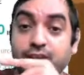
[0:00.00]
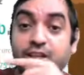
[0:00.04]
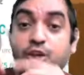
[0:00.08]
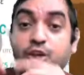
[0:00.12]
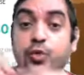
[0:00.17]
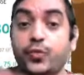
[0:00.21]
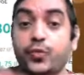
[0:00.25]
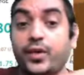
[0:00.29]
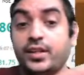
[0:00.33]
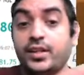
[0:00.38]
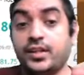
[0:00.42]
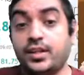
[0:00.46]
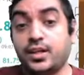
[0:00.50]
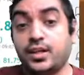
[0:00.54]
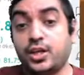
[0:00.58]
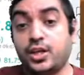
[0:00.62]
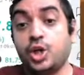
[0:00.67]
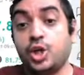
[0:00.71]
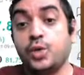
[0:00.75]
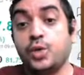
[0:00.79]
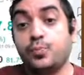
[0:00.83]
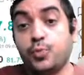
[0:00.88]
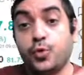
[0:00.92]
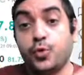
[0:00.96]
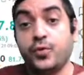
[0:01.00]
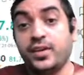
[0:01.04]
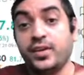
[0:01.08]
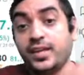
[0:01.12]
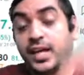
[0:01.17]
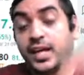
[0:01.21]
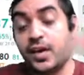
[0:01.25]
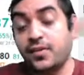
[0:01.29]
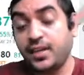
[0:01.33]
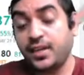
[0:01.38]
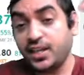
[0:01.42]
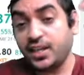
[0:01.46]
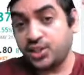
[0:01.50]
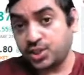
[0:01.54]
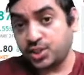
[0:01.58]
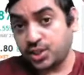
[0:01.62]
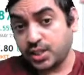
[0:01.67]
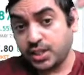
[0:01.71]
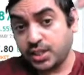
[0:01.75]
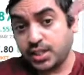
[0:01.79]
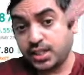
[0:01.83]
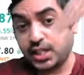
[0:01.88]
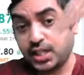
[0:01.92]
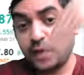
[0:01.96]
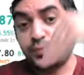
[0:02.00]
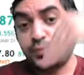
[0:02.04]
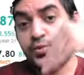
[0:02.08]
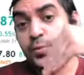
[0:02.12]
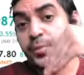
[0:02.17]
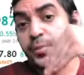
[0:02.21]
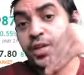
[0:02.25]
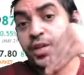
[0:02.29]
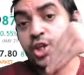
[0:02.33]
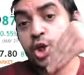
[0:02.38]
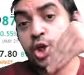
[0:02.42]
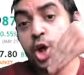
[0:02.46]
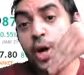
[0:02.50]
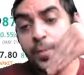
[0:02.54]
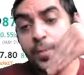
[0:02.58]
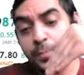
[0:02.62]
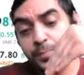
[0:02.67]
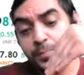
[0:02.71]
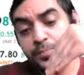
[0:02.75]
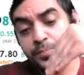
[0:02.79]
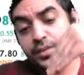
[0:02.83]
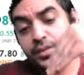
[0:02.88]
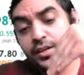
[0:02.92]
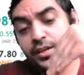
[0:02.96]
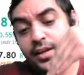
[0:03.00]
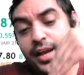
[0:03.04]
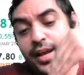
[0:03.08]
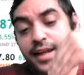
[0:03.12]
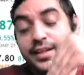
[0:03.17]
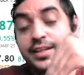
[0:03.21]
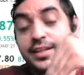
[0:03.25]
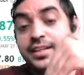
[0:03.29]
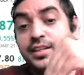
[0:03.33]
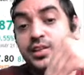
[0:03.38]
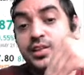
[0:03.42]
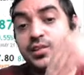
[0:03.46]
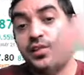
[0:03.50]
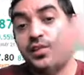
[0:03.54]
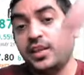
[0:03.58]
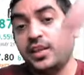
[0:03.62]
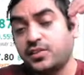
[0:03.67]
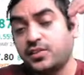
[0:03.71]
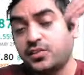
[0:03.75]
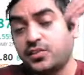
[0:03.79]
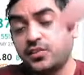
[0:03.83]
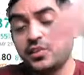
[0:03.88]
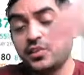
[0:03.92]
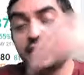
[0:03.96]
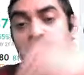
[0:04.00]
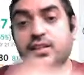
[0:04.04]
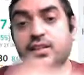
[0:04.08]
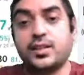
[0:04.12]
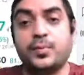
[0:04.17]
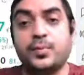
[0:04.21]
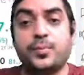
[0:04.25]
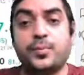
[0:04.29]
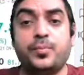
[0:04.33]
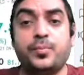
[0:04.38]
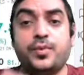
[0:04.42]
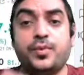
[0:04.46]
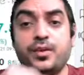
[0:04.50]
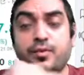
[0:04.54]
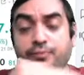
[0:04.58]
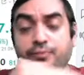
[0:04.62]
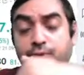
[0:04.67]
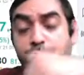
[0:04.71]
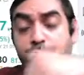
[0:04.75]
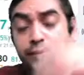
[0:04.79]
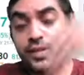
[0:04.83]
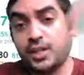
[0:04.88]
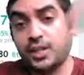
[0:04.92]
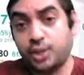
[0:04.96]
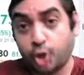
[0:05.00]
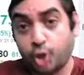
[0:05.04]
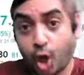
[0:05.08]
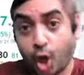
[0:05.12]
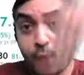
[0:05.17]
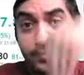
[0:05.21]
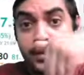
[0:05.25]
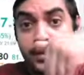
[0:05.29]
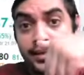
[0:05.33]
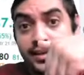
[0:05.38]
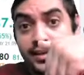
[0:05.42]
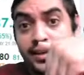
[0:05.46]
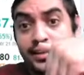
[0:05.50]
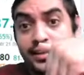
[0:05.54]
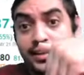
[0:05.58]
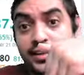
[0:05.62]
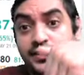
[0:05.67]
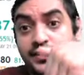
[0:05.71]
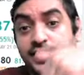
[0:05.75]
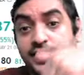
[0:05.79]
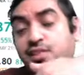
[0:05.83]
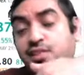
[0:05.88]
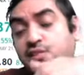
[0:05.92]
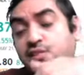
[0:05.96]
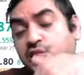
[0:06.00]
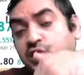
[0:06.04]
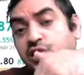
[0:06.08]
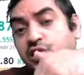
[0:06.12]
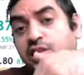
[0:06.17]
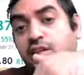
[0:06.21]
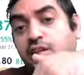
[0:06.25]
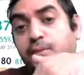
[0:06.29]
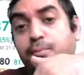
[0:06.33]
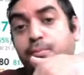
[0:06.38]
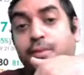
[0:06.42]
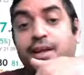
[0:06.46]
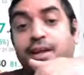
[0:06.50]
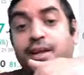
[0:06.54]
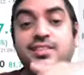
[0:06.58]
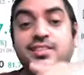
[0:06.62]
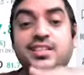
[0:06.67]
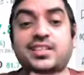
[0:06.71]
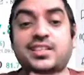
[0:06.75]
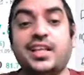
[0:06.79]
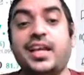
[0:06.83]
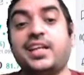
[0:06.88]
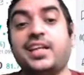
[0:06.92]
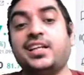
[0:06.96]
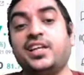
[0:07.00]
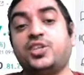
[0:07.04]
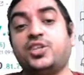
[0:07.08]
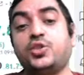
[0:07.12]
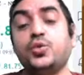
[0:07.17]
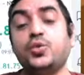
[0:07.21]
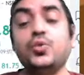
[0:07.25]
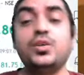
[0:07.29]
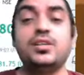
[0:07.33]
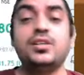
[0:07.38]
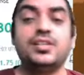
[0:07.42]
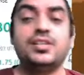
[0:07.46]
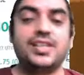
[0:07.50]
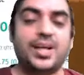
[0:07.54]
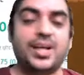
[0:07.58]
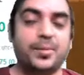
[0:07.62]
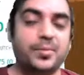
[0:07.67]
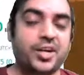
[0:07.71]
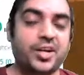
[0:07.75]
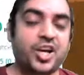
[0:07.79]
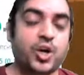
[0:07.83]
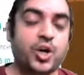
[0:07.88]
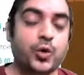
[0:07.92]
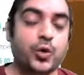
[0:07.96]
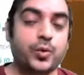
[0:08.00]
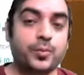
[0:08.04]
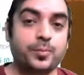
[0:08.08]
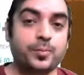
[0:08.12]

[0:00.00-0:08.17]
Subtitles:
When the moving average comes from the top and intersects, from the top it intersects, the price is likely to come down.